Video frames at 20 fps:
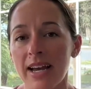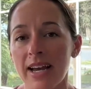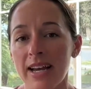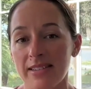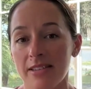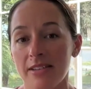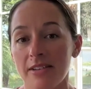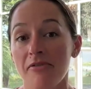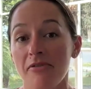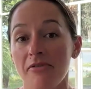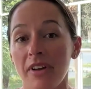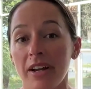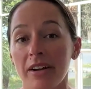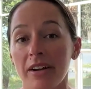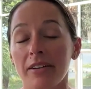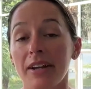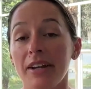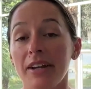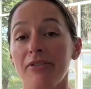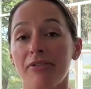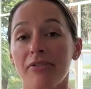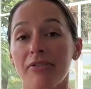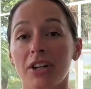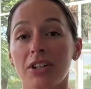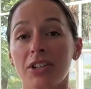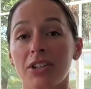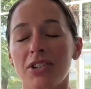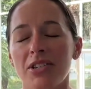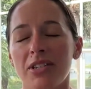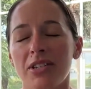as the very
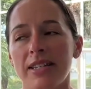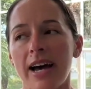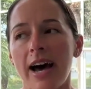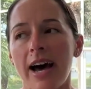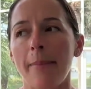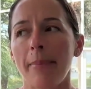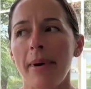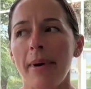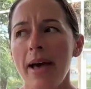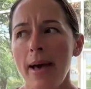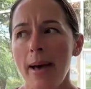first step